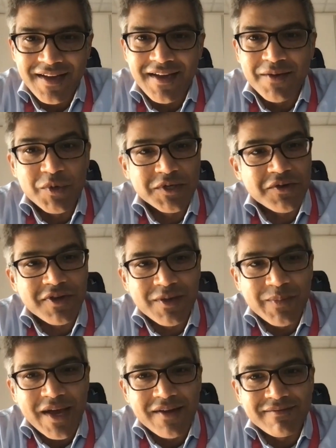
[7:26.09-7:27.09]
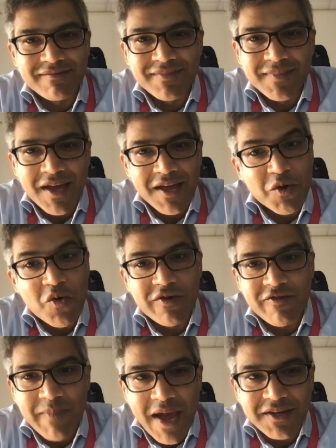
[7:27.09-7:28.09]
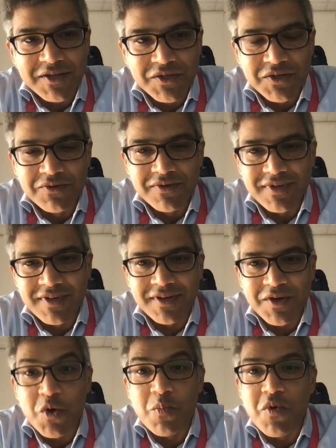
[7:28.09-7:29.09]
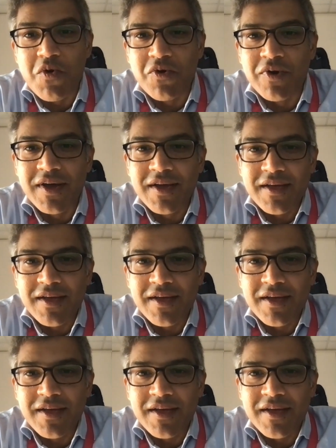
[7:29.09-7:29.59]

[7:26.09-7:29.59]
And we're talking about an order of magnitude or more